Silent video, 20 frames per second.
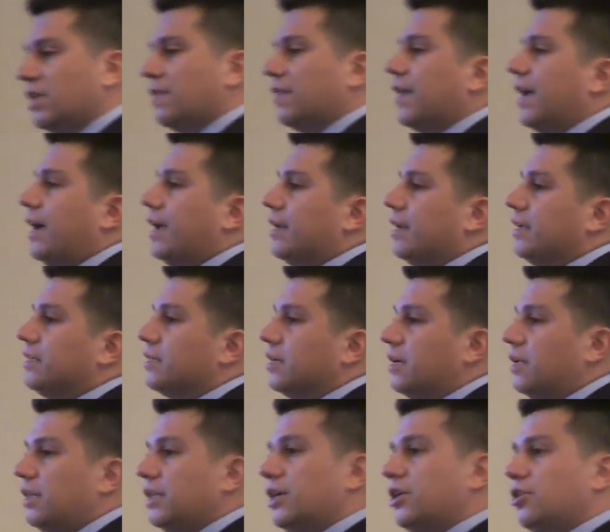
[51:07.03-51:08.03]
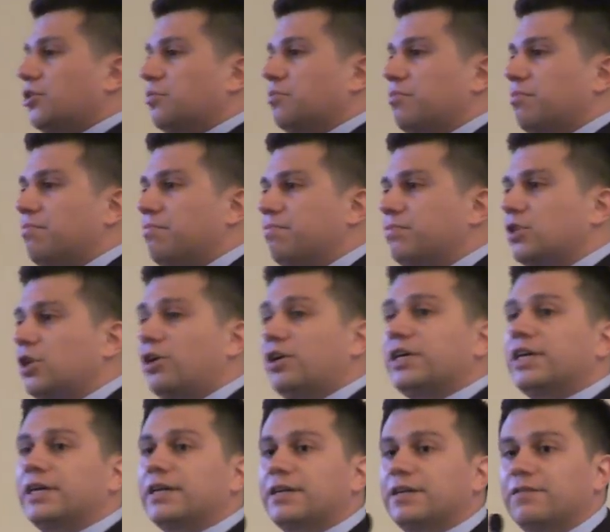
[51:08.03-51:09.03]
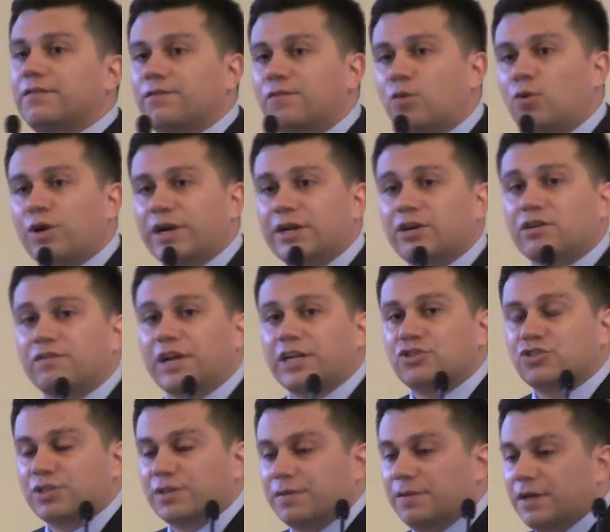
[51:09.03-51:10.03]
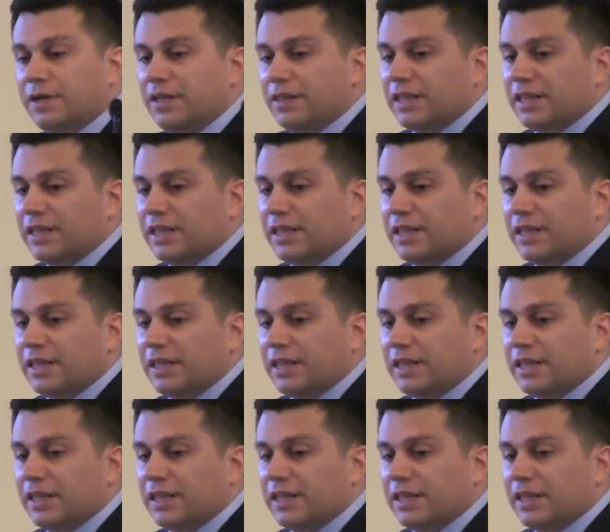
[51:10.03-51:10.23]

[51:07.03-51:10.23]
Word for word: then that is a clear target for intervention.